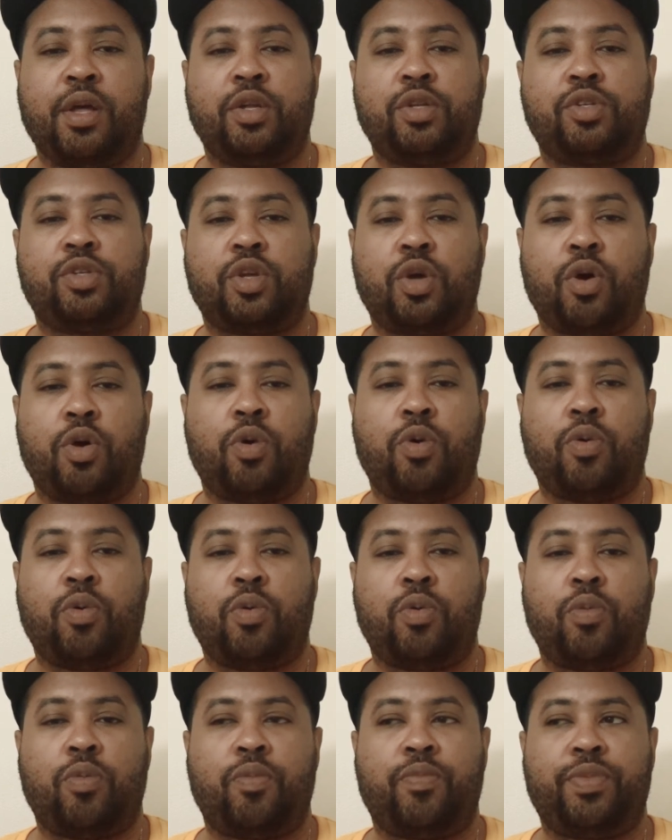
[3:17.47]

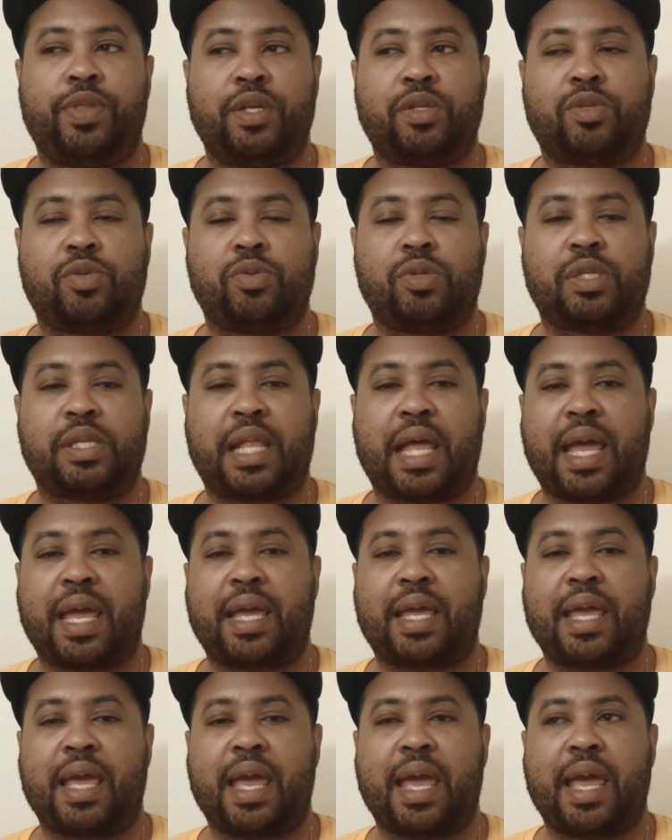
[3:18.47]
So this was
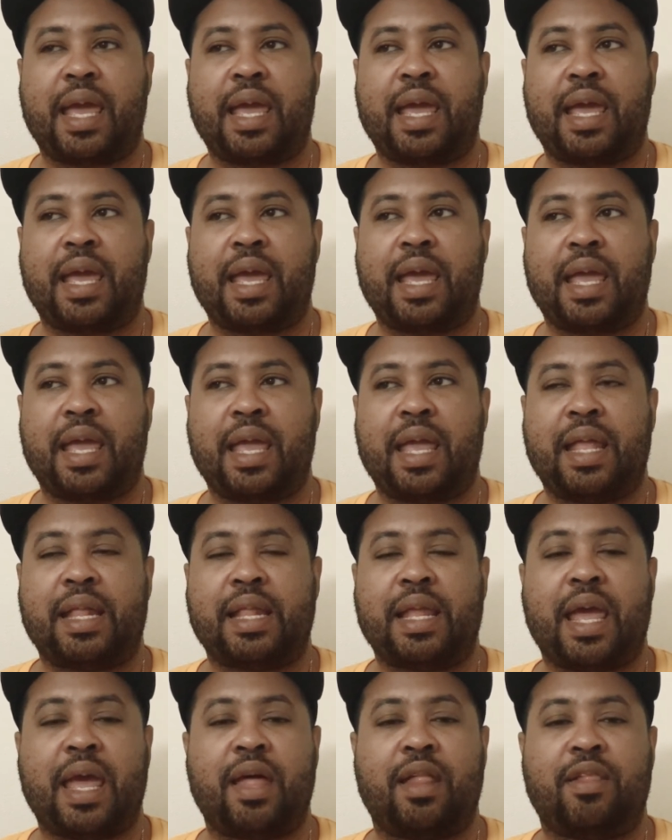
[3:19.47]
like
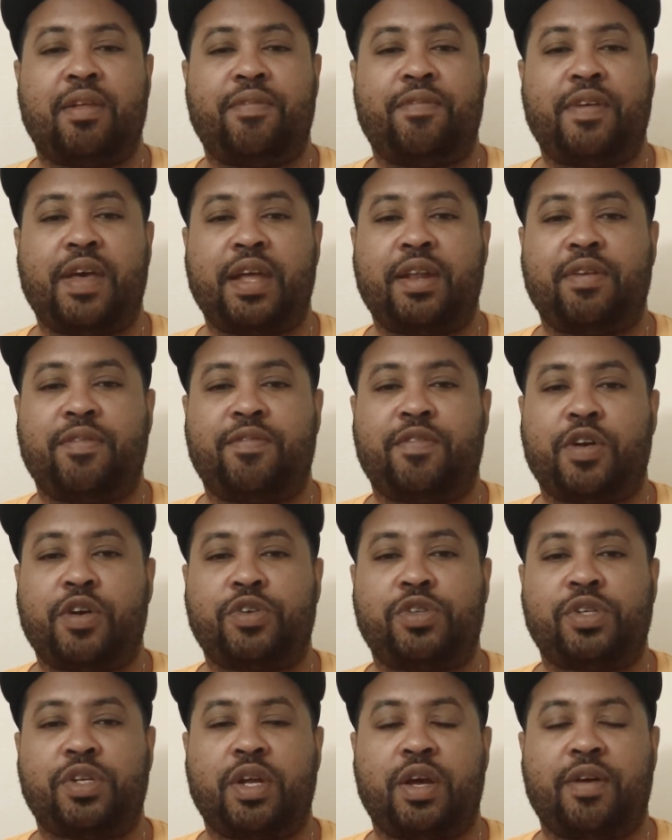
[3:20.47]
an elevated
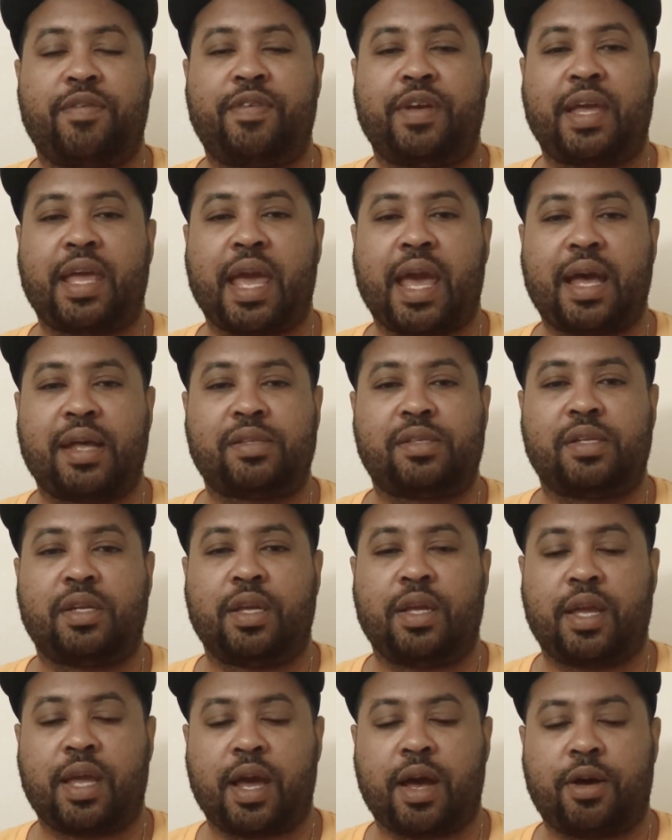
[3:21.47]
version of a
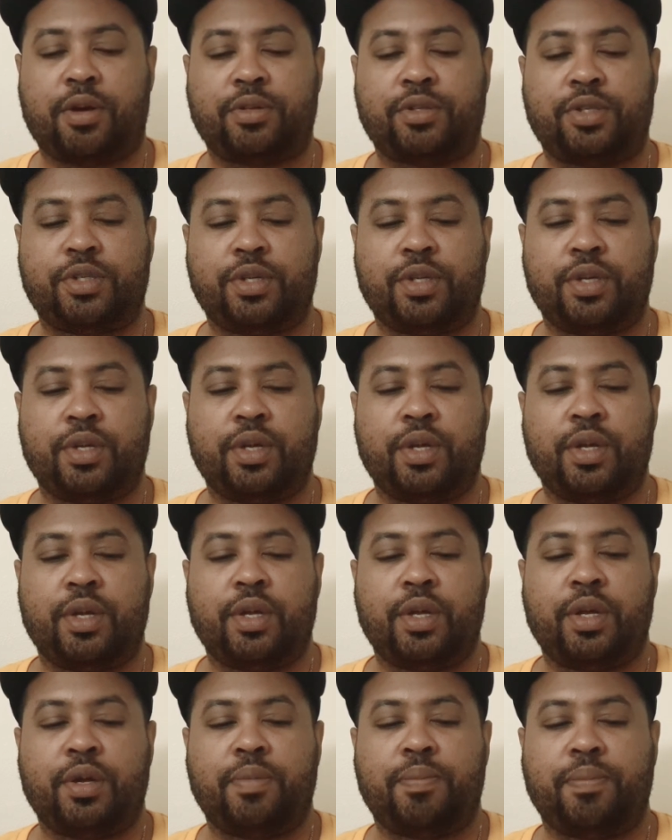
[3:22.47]
casting couch.
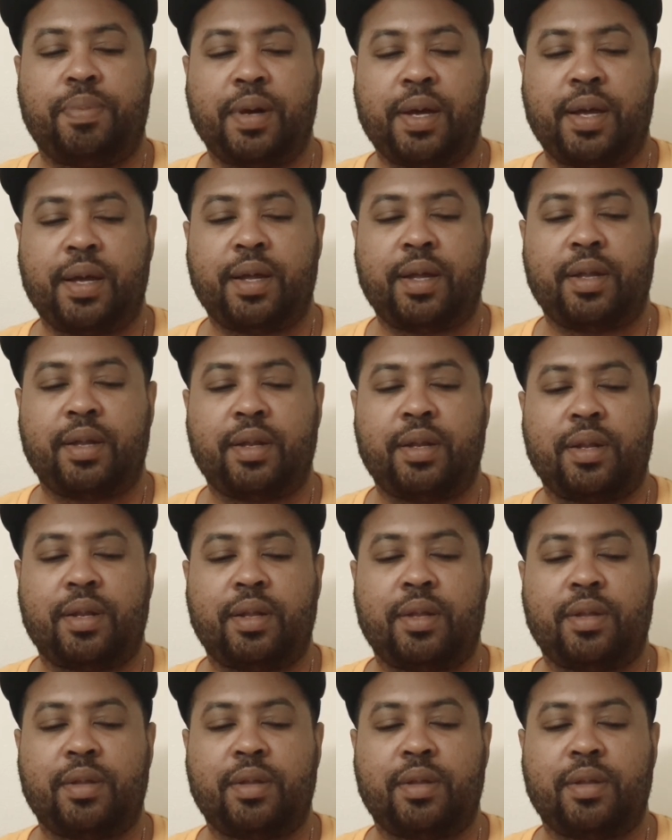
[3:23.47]
But